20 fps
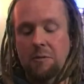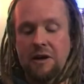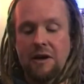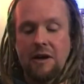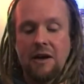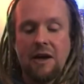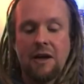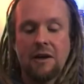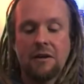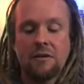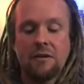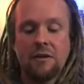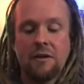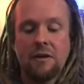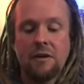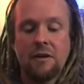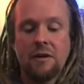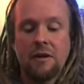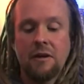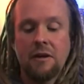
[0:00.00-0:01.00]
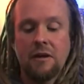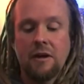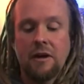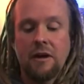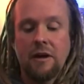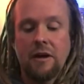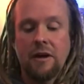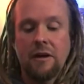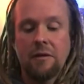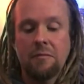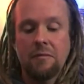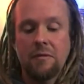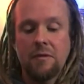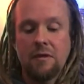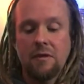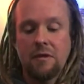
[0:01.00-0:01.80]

on a bit of land, uh,